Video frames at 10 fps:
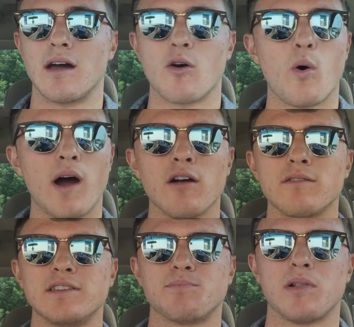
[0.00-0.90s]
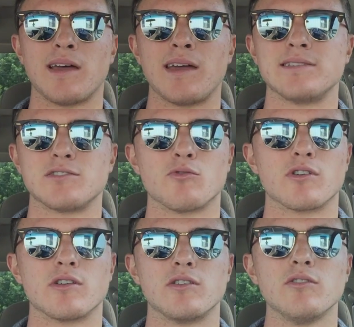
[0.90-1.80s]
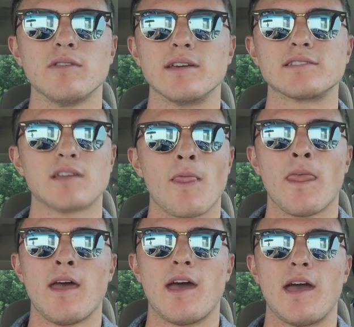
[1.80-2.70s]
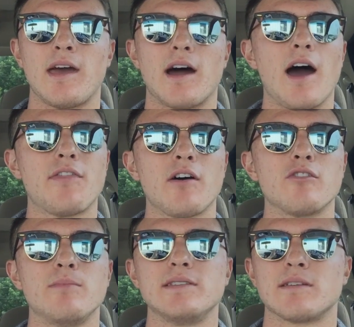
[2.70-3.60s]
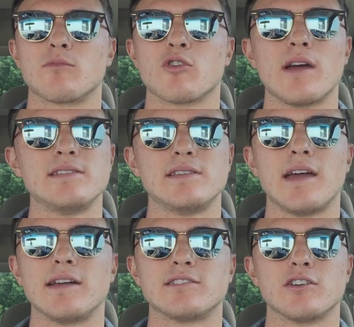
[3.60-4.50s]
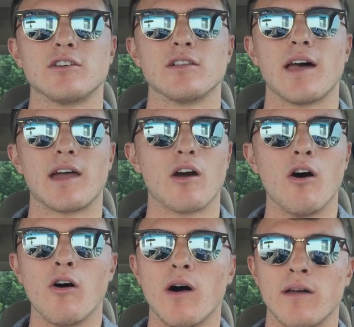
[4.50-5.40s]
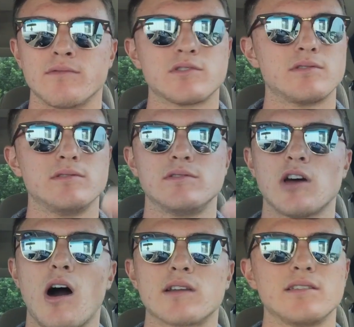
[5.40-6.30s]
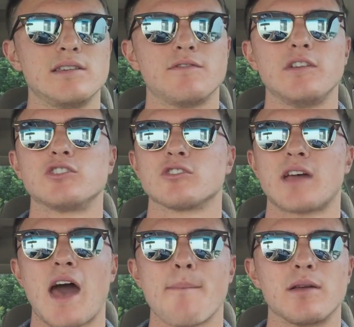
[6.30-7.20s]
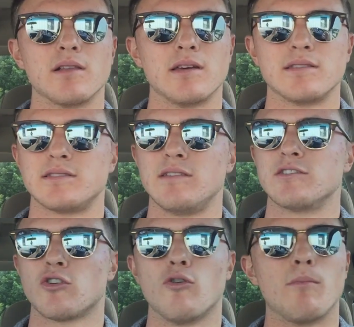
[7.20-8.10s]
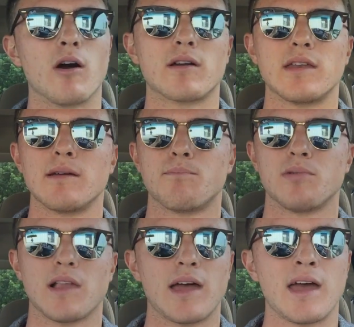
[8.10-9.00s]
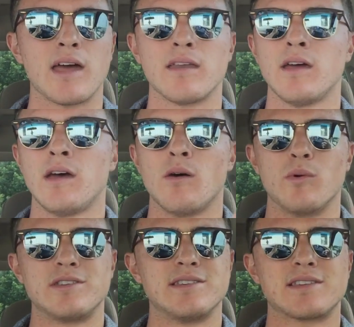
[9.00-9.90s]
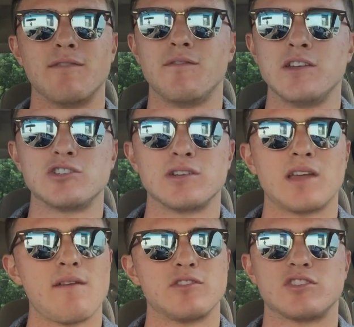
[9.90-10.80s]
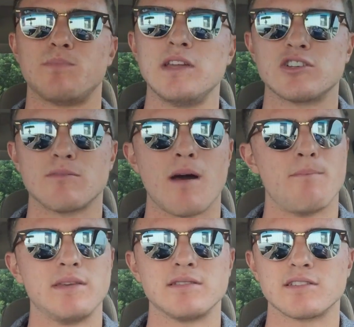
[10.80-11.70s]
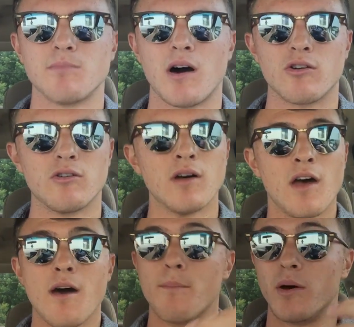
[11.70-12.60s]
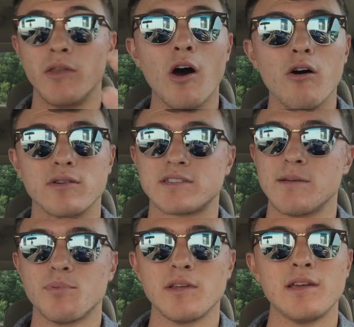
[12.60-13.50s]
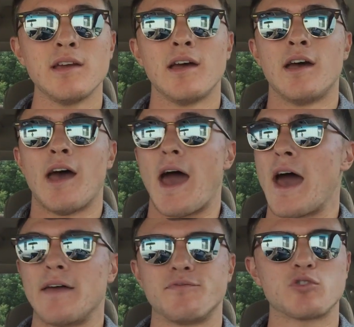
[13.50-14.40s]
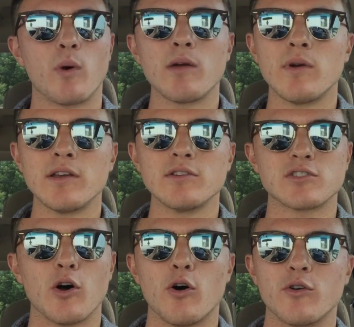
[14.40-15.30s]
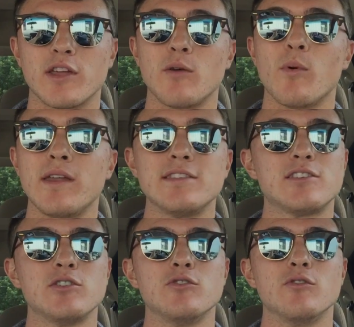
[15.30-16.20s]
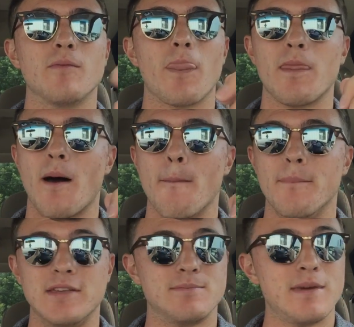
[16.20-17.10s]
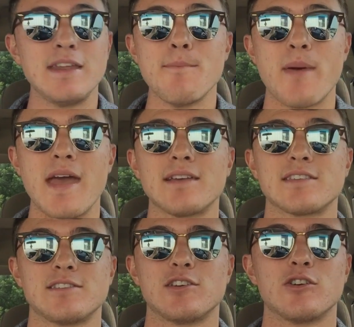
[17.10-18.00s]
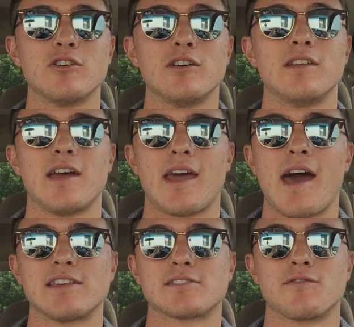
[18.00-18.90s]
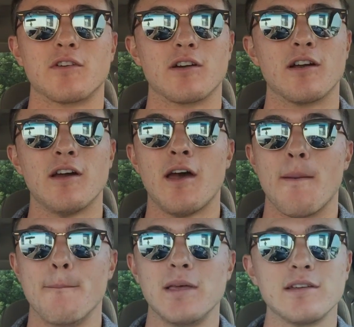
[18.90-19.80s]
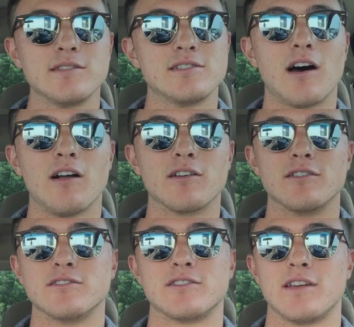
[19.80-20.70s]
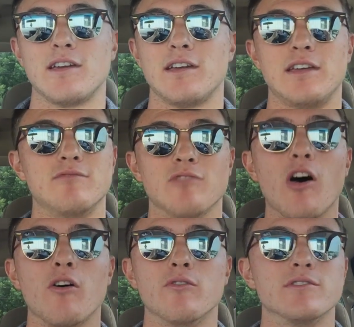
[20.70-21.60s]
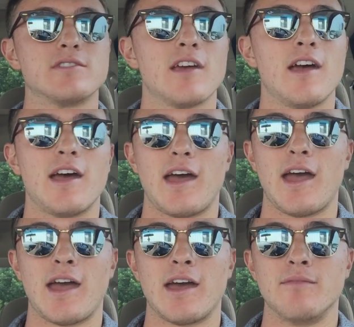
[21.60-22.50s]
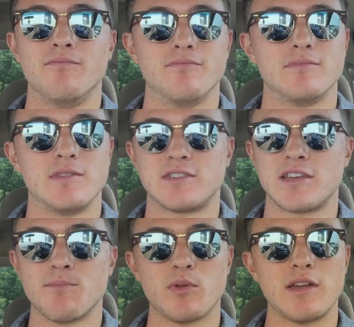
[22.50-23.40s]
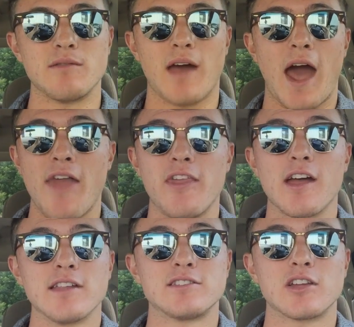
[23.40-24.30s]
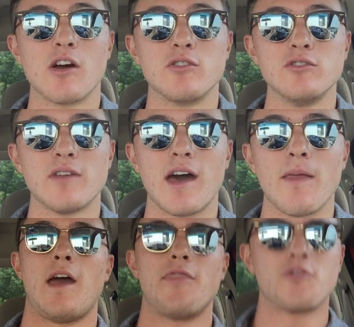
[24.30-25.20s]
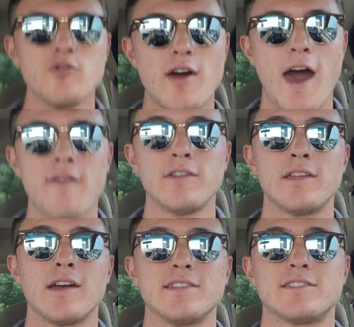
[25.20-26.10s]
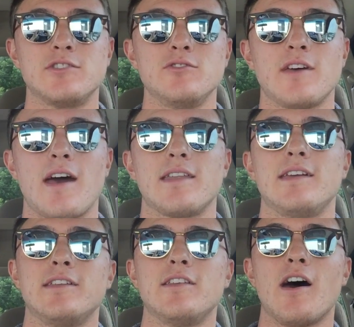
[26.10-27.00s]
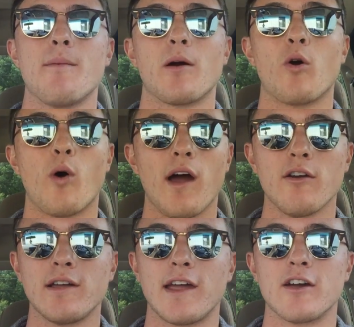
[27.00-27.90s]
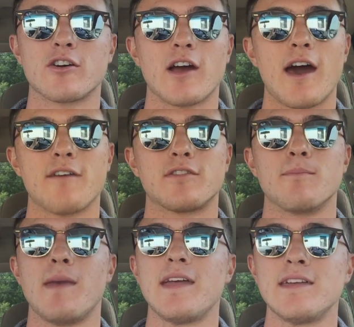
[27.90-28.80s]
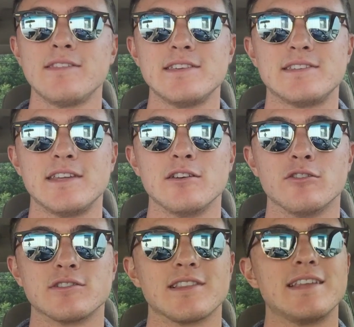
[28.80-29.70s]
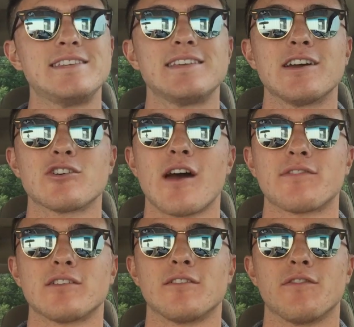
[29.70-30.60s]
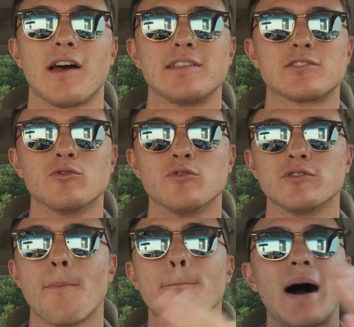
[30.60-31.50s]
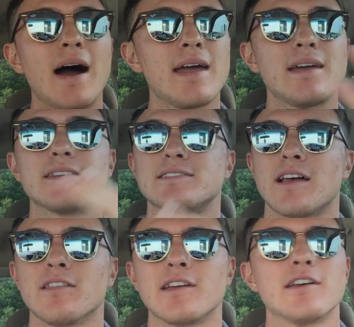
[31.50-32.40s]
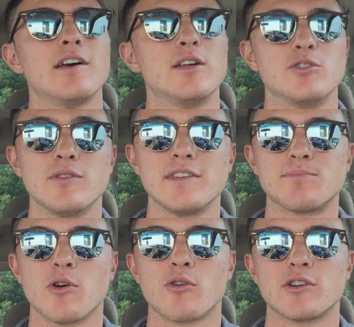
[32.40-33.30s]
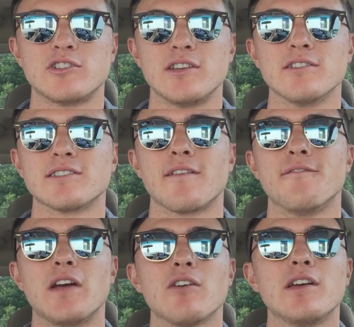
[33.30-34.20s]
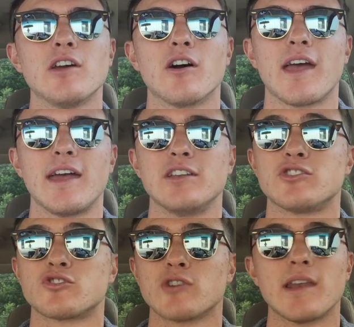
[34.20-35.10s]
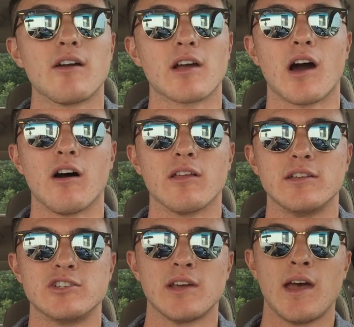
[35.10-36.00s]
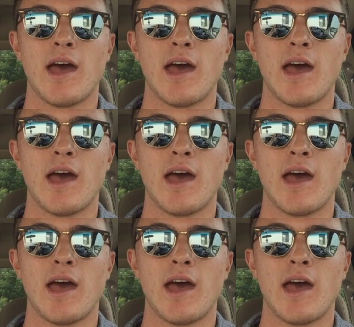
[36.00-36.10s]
acquire these planes in order to do this? And I thought it would be some crazy answer like, oh, I talked to these venture capitalists, did this whole marketing plan, went to this convention, gave a speech on my business model. But no, simply at 21 years old, he went into as many banks as he could and asked for $1 million in loans, and just simply had the guts to go do that. And through having the guts to do that, he ended up acquiring aircraft, making these deals, leasing aircraft out to flight schools, buying, selling, doing these brokerage deals at a very young age, straight out of college,